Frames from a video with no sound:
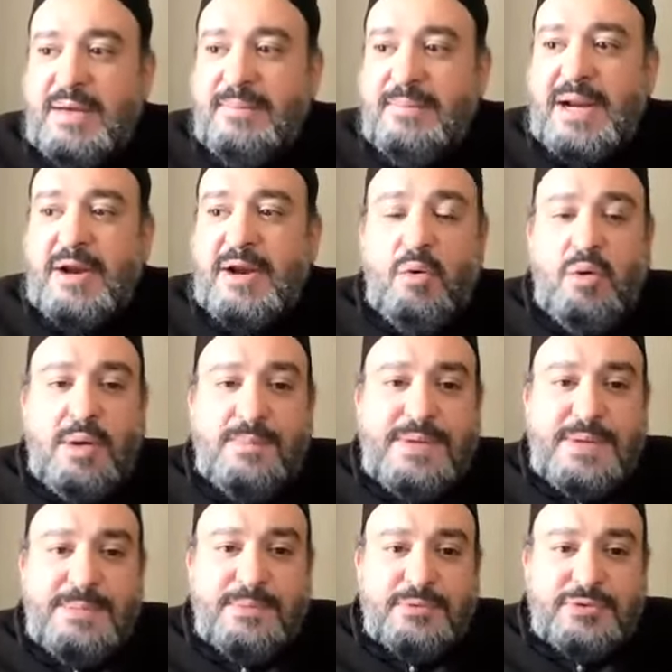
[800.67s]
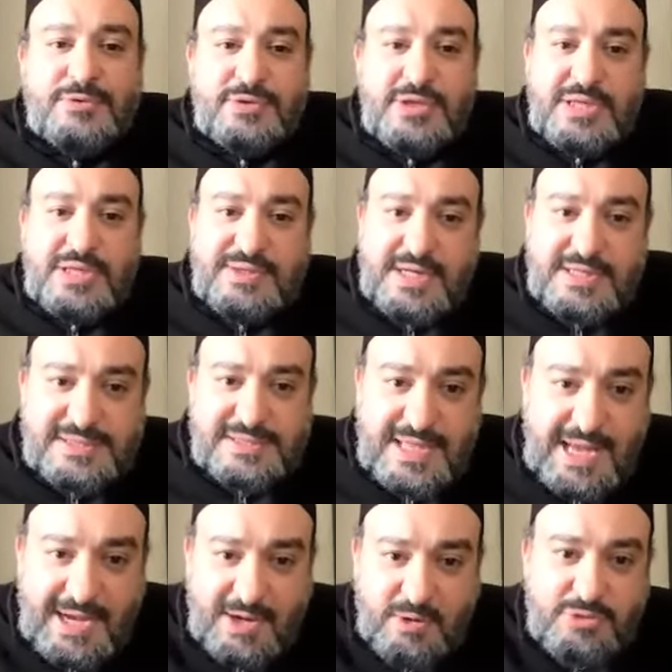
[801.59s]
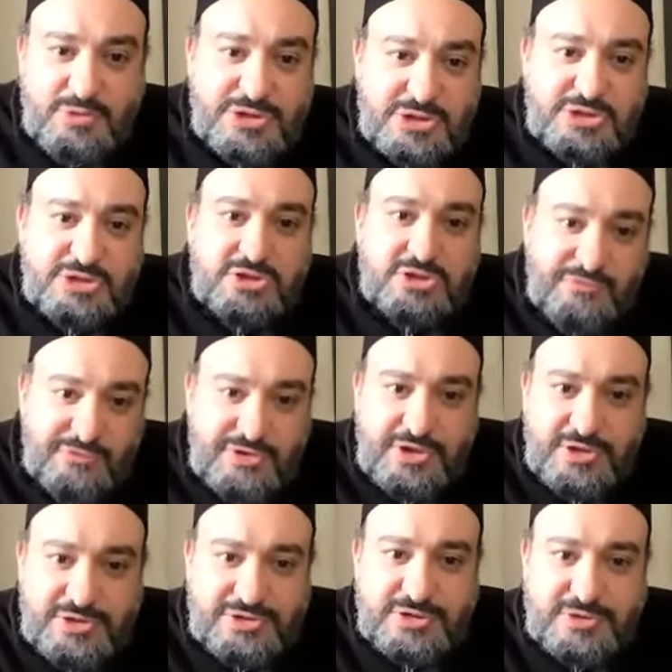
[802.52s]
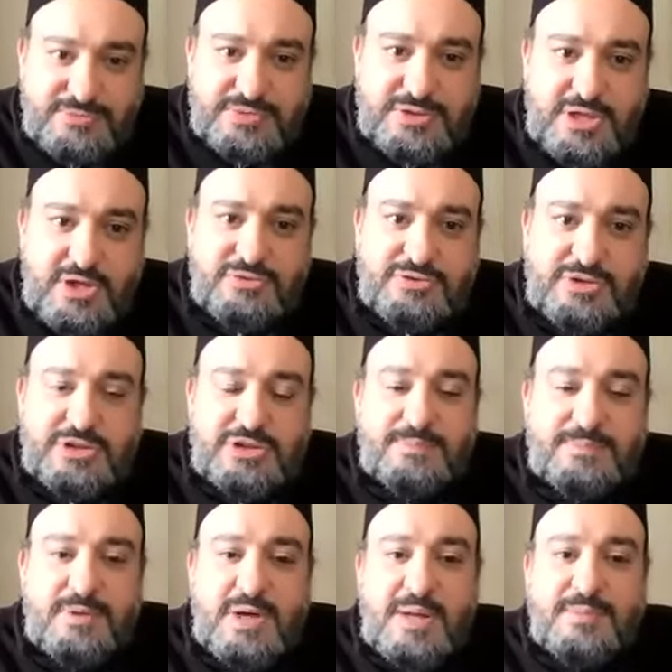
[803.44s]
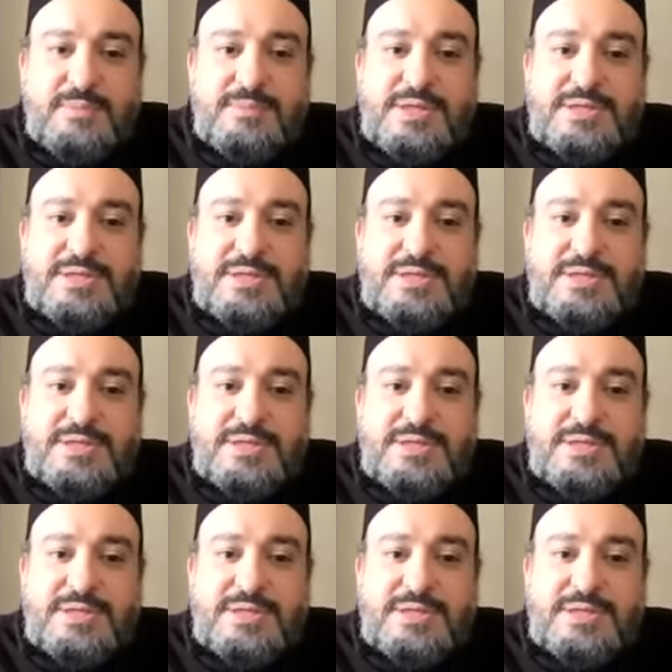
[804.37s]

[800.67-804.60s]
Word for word: But I don't want people to think that it's the acquisition of things themselves that's the problem.